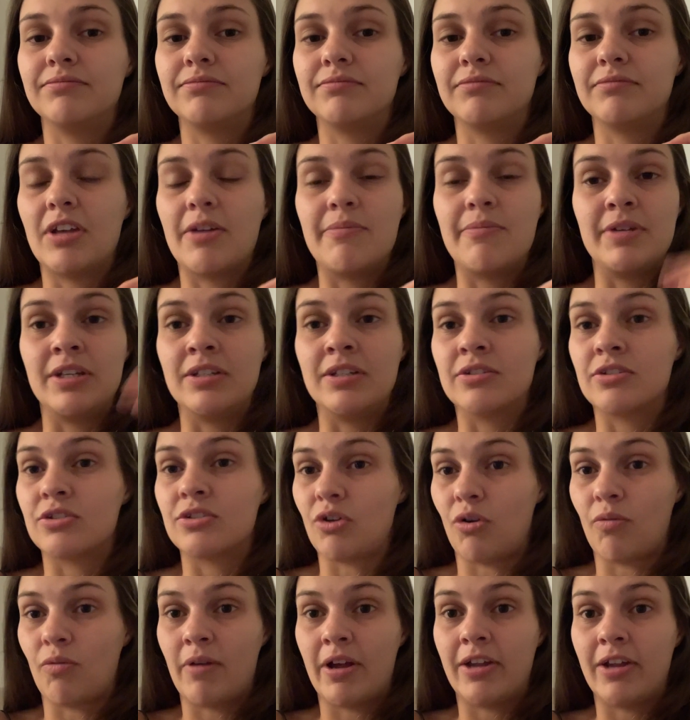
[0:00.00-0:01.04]
It means
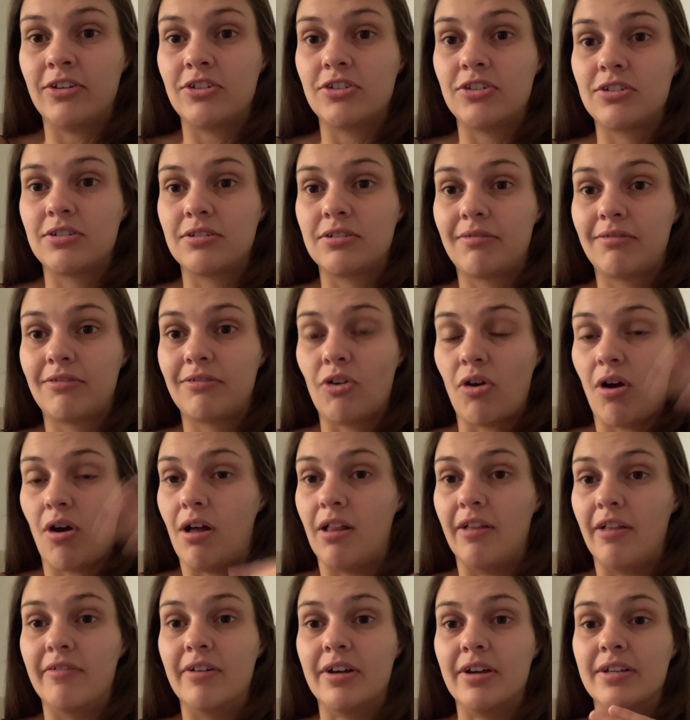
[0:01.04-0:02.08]
so much to
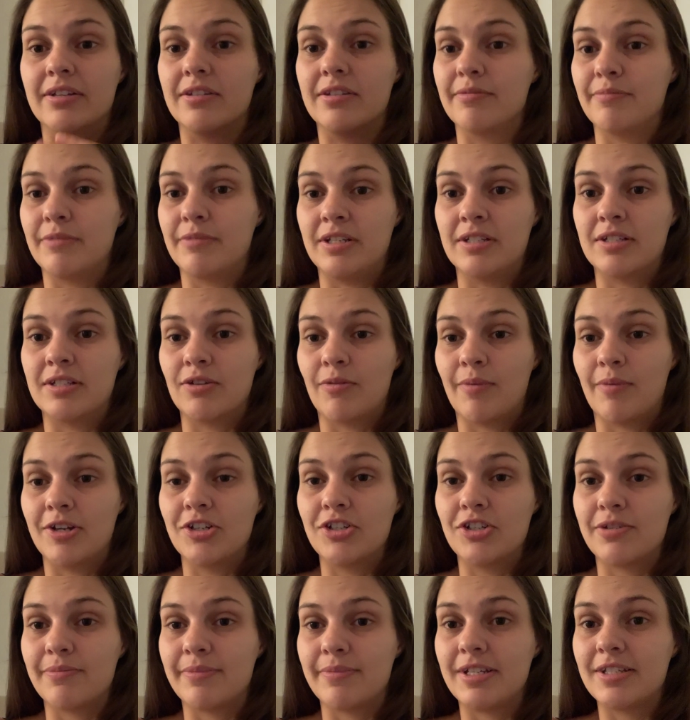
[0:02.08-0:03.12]
all of us. It means so
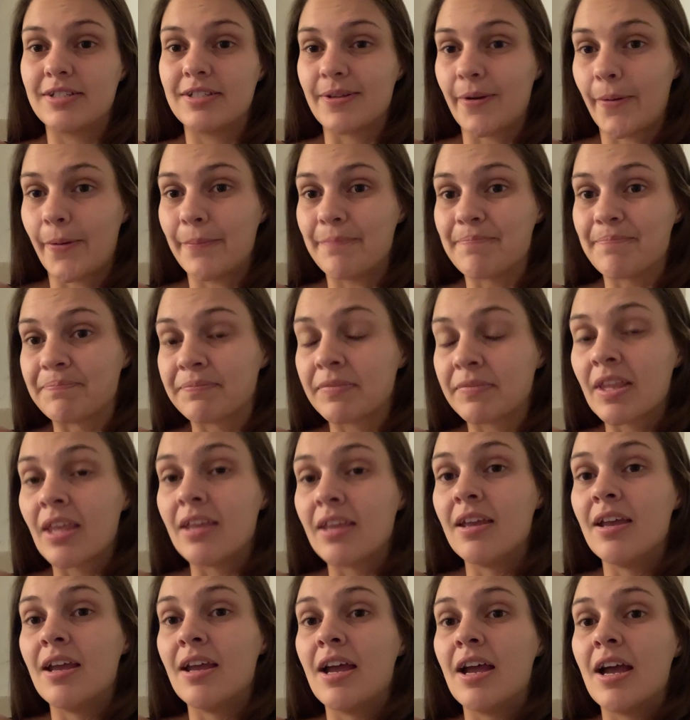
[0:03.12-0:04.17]
much to me. So
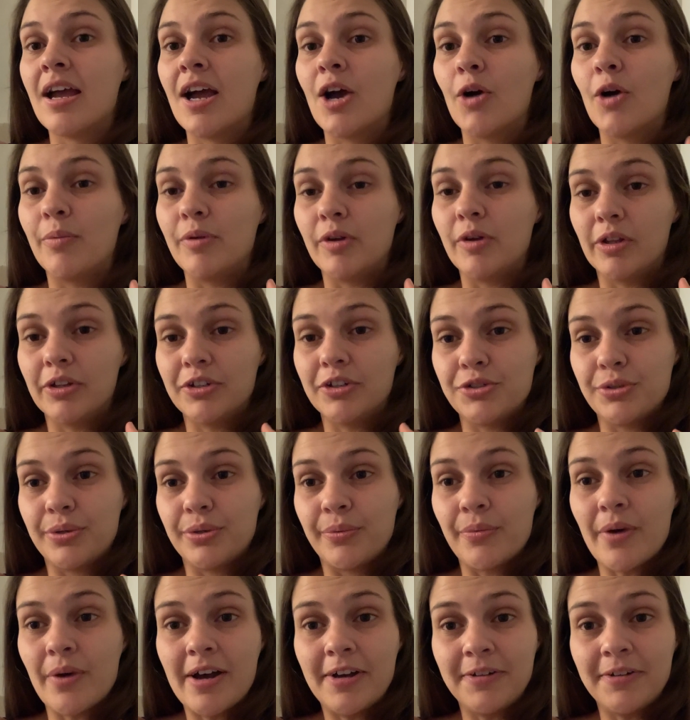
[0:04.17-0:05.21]
hope you all are doing
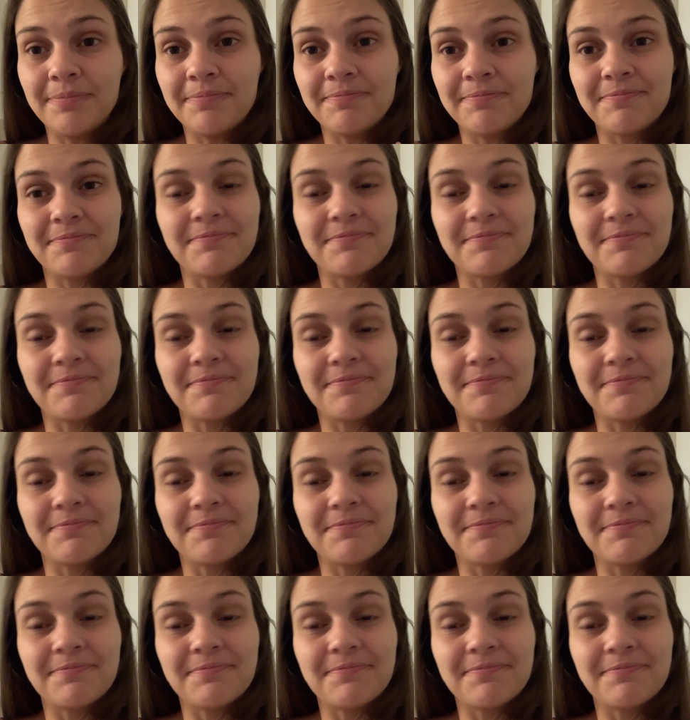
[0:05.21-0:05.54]
well.